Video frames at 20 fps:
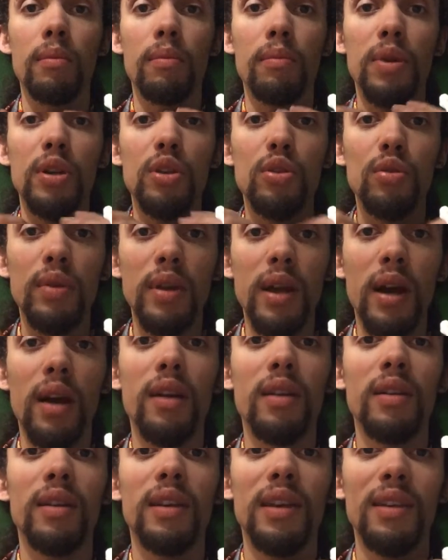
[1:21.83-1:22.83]
but do
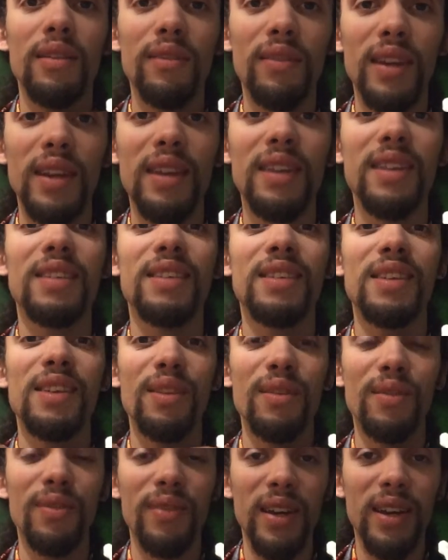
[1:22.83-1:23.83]
not give in to
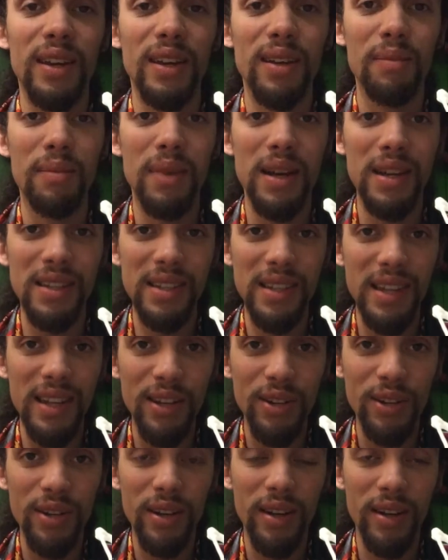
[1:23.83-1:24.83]
the
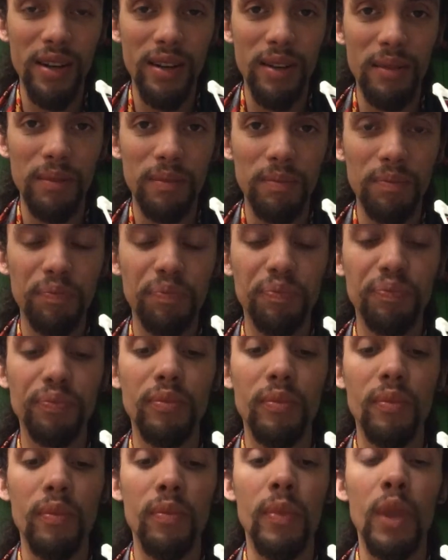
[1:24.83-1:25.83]
victimization.
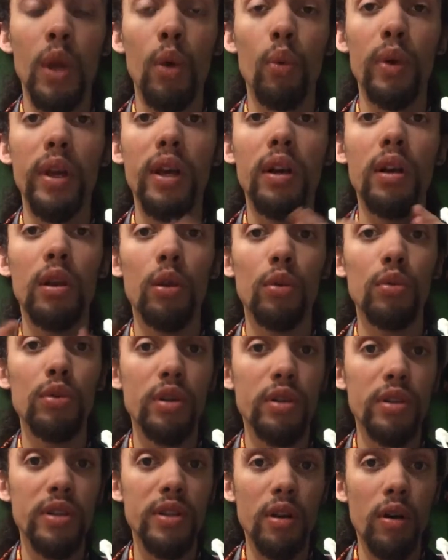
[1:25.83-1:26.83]
We close
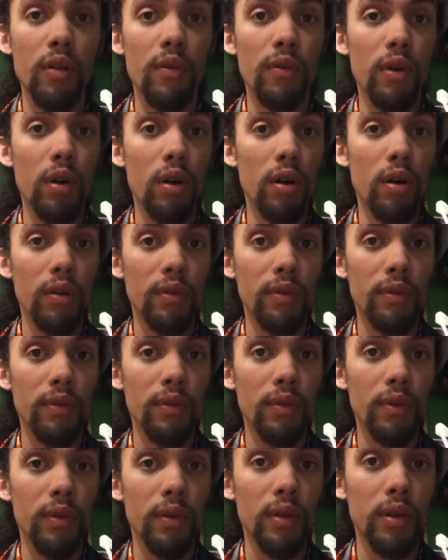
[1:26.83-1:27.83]
ourselves
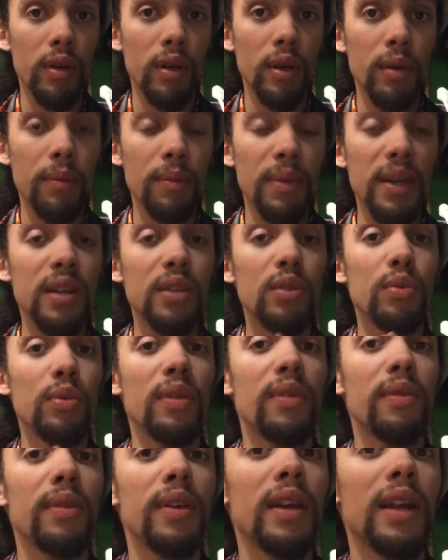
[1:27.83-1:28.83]
off because we
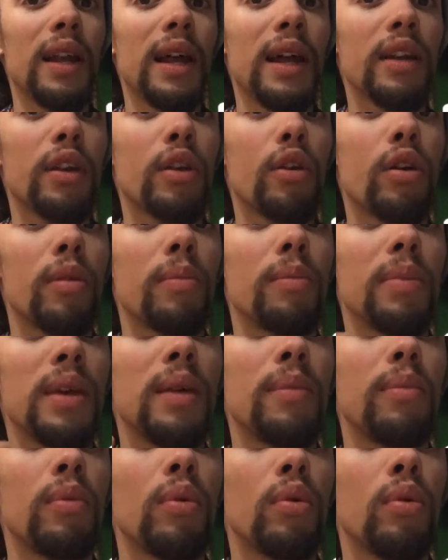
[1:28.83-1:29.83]
feel like there are
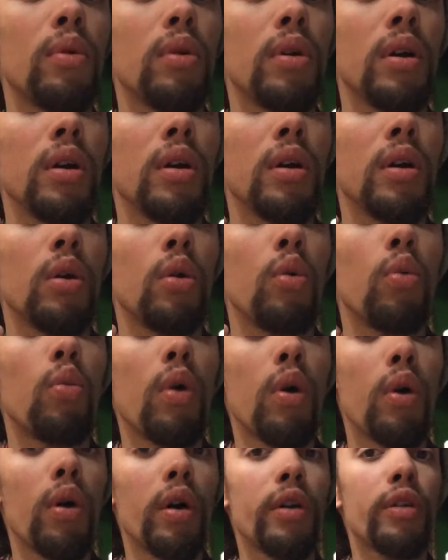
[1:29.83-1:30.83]
people who
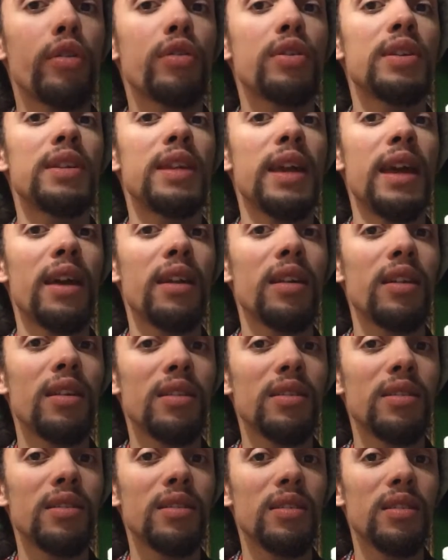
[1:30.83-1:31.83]
will understand
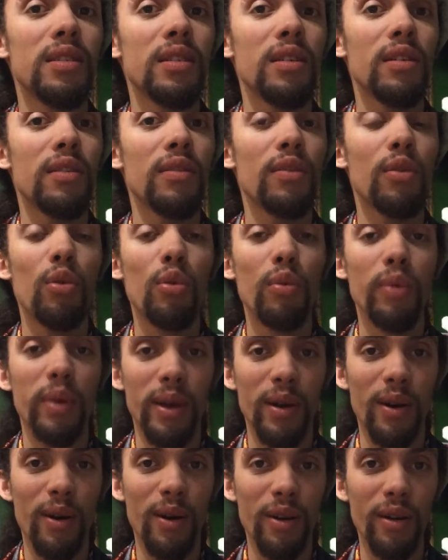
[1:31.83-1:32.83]
us for who
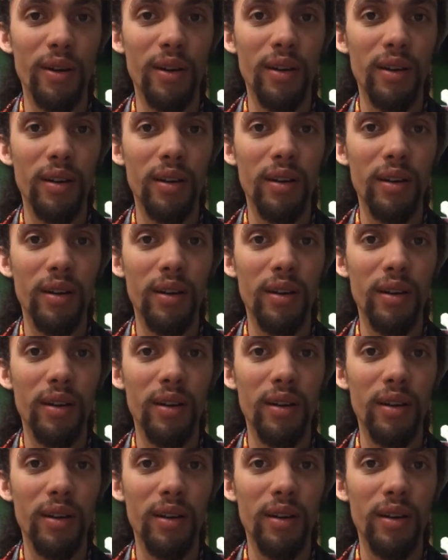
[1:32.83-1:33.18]
we are.